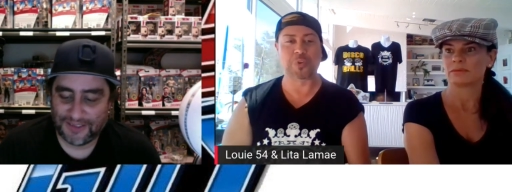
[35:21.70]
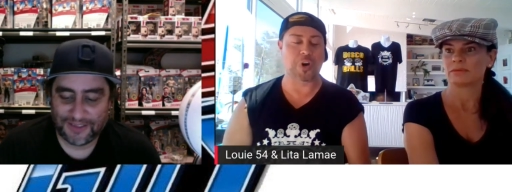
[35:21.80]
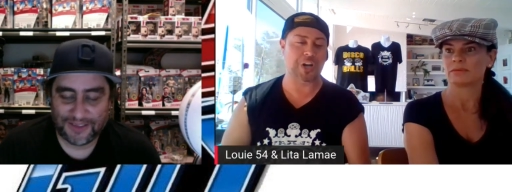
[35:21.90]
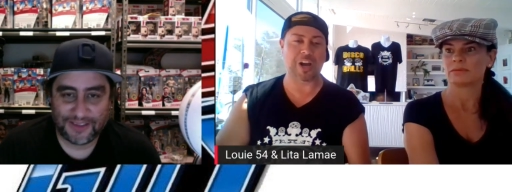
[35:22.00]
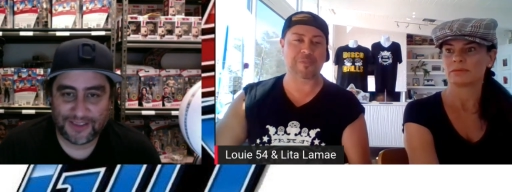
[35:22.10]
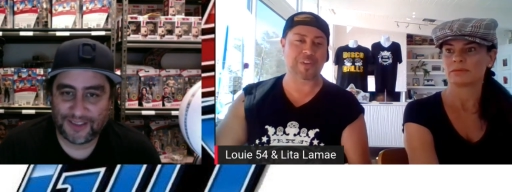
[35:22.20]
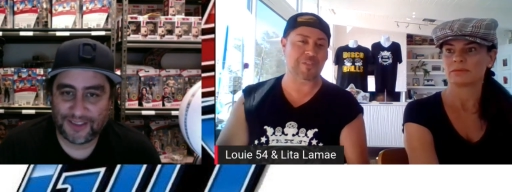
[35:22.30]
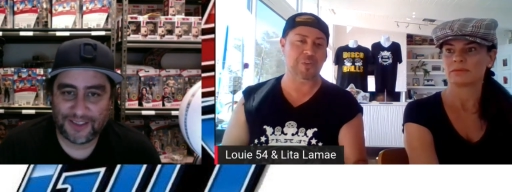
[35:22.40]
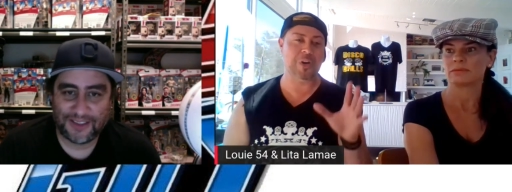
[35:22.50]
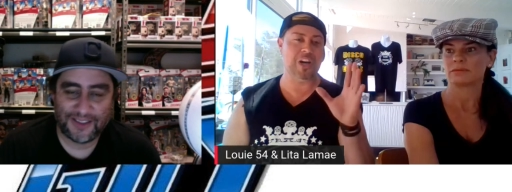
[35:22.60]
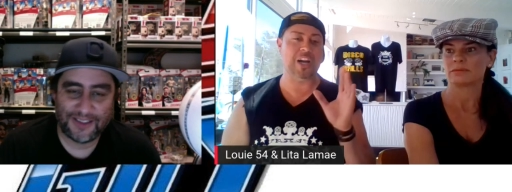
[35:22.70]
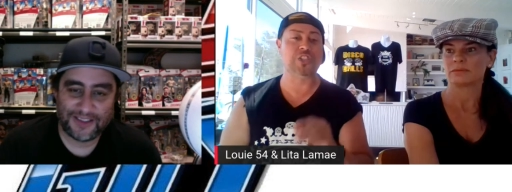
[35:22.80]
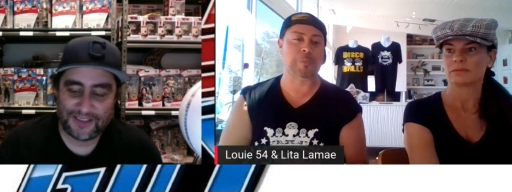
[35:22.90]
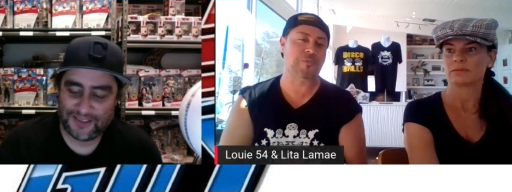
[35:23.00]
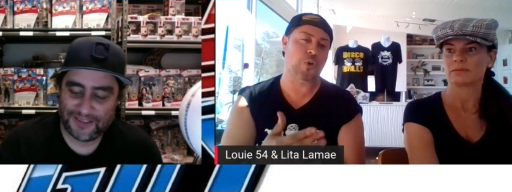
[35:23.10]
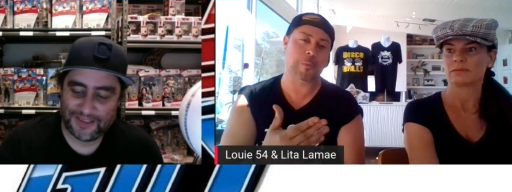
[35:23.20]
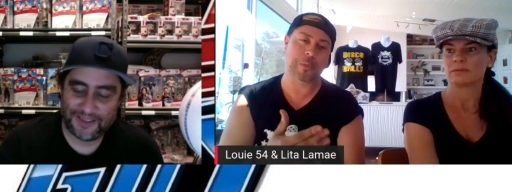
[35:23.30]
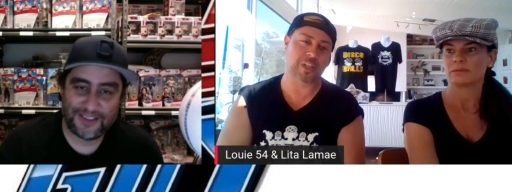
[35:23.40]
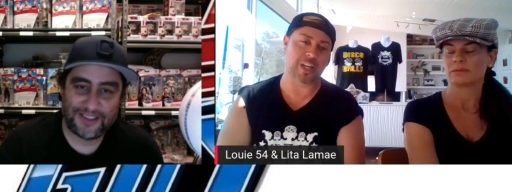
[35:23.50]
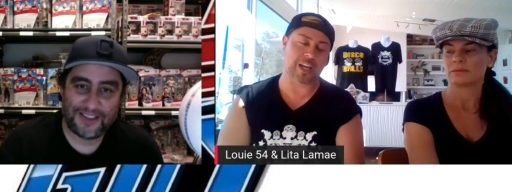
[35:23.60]
Speaker 1: choreographed everywhere. I used to perform
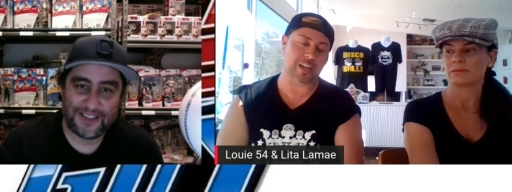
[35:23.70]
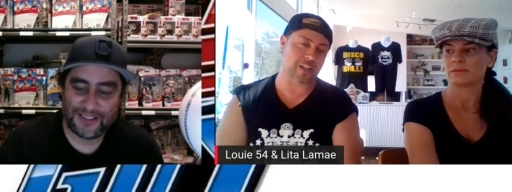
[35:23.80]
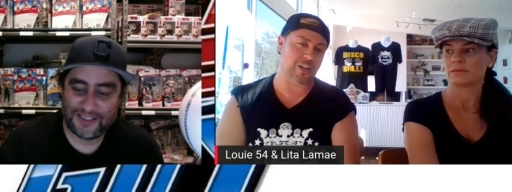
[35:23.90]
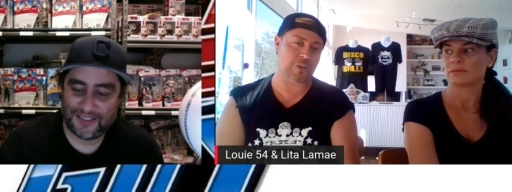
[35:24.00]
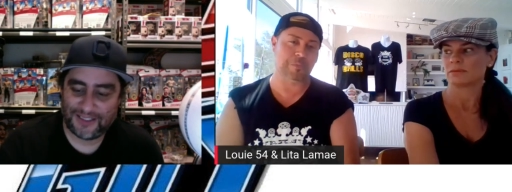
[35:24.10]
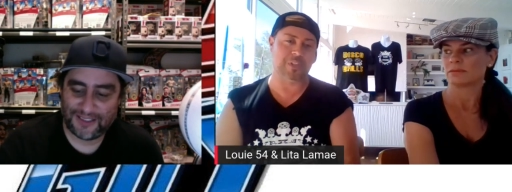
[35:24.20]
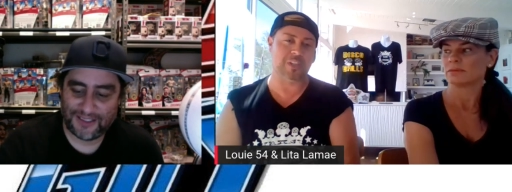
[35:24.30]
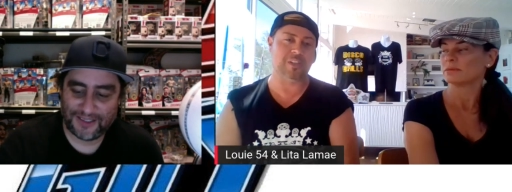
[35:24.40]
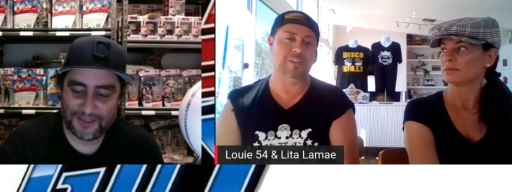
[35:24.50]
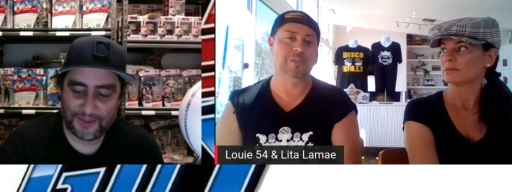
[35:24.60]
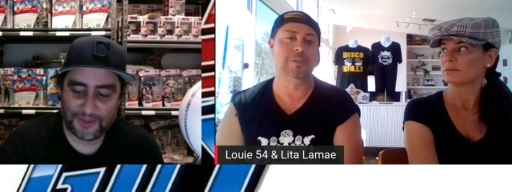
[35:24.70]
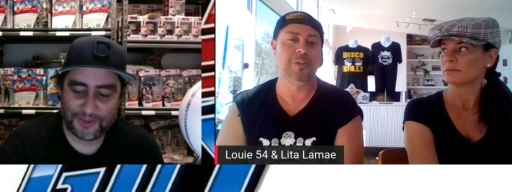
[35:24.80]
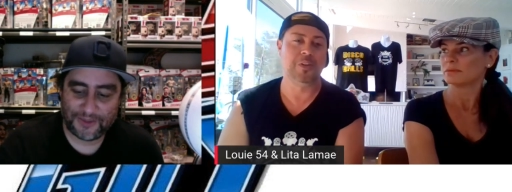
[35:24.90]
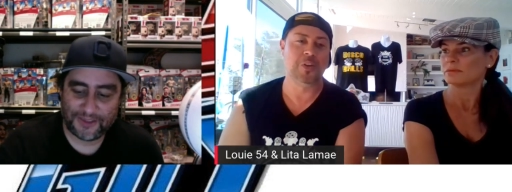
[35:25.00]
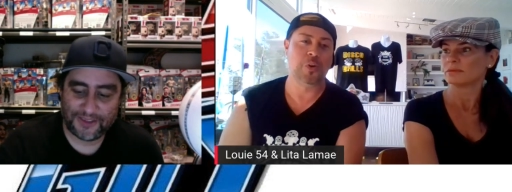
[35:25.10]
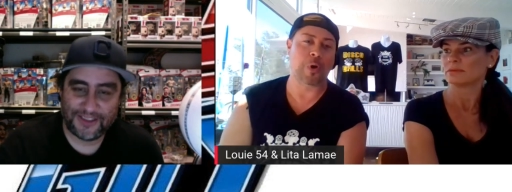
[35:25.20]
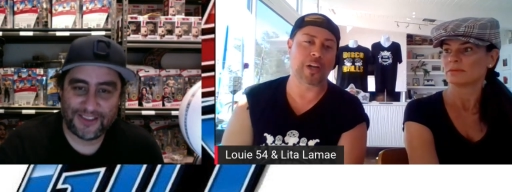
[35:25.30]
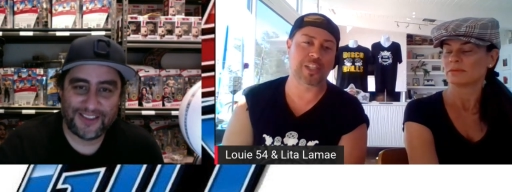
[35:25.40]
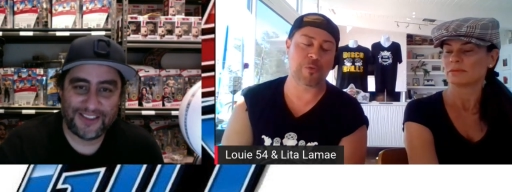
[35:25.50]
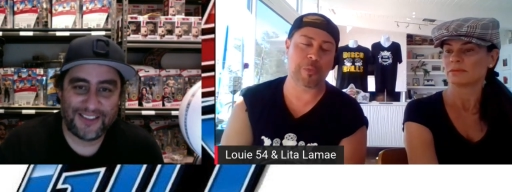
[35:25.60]
in the nightclubs, and I
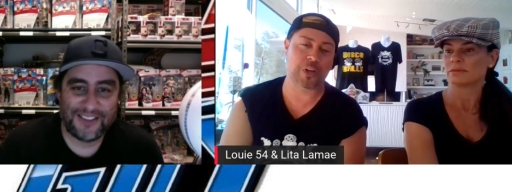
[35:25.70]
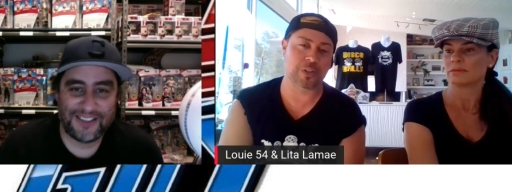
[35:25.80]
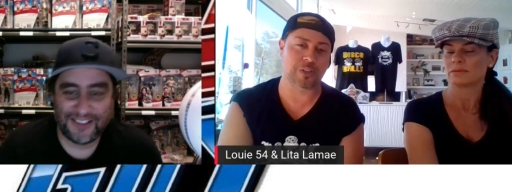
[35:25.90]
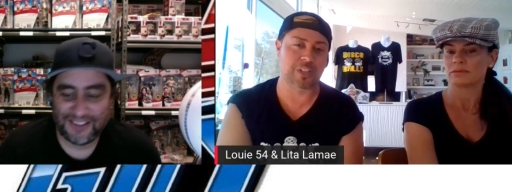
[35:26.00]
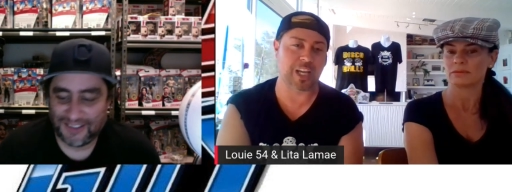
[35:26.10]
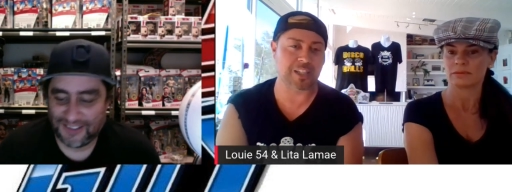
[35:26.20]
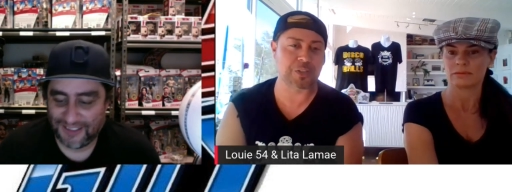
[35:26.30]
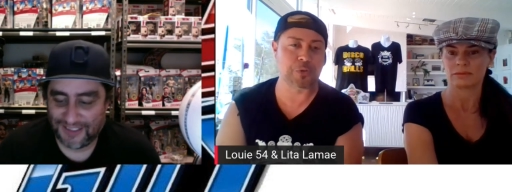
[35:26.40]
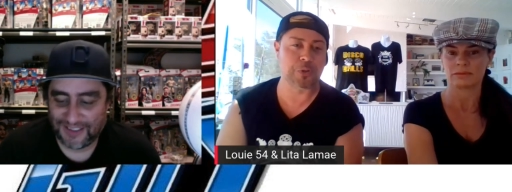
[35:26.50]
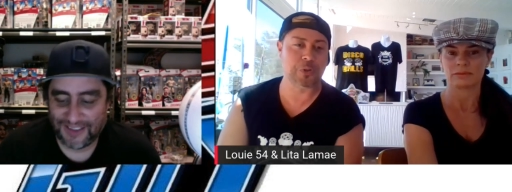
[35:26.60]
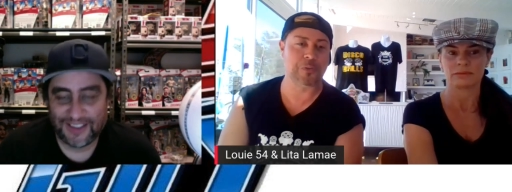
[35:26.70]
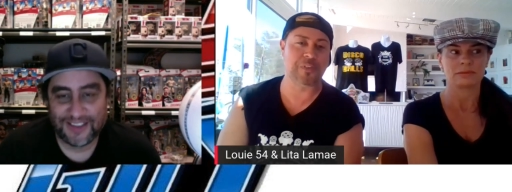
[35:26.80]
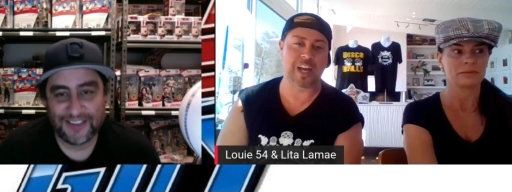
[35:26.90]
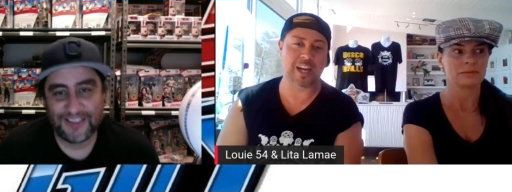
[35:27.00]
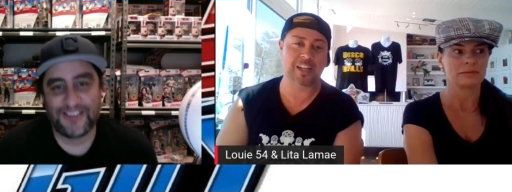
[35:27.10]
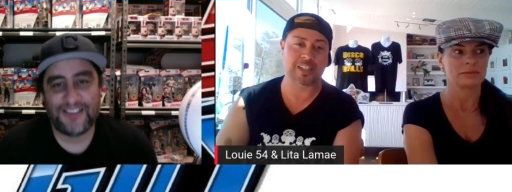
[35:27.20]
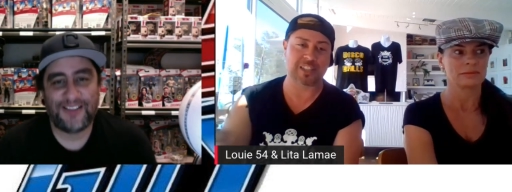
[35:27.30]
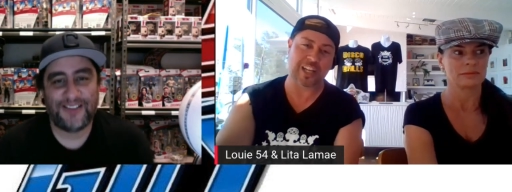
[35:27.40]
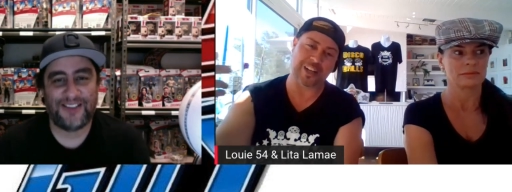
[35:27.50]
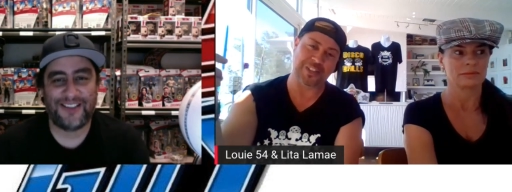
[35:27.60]
used to have my own little dance crew, Fanatics.
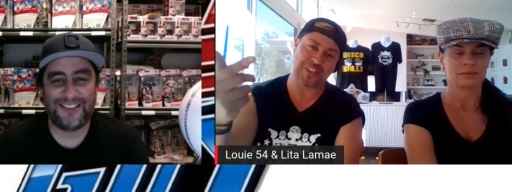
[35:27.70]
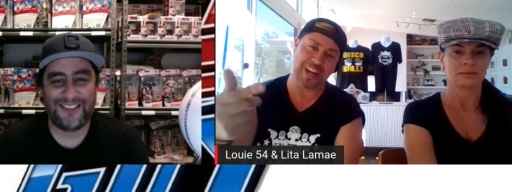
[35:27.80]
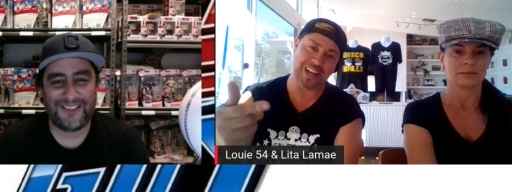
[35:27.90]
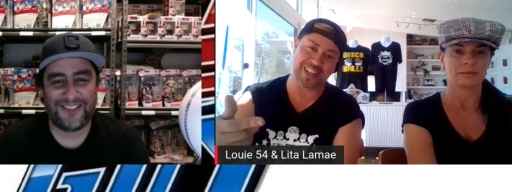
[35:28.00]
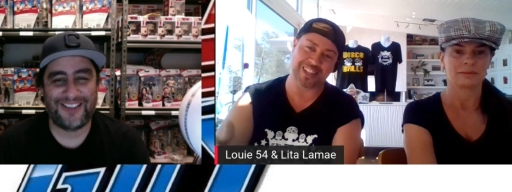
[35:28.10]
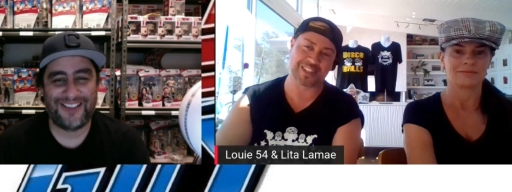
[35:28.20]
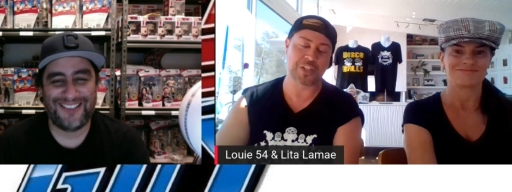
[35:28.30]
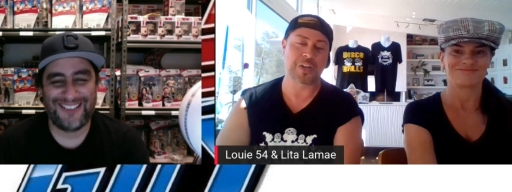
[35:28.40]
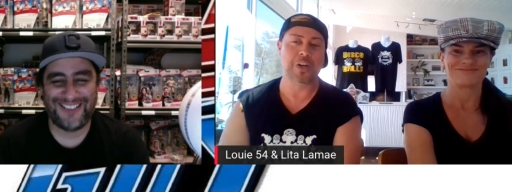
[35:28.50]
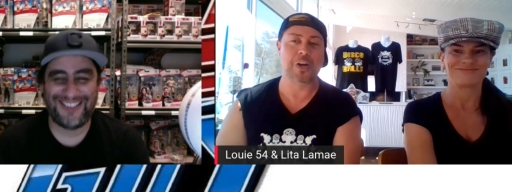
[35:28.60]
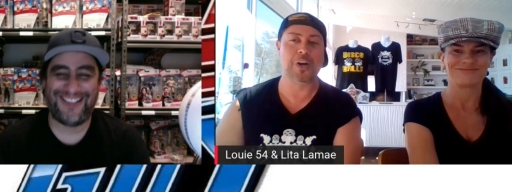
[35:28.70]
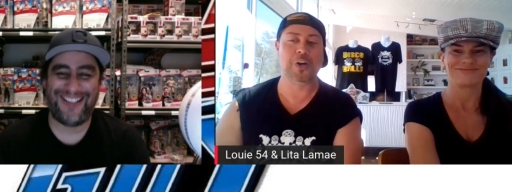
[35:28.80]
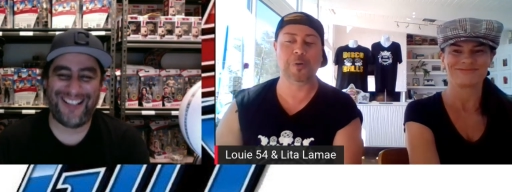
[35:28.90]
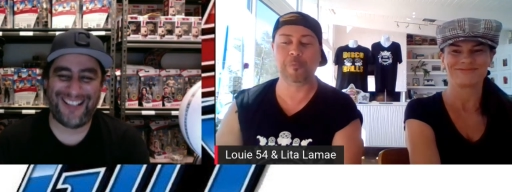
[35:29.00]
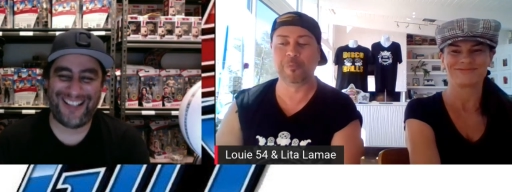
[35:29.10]
Shout out to Fanatics. Uh,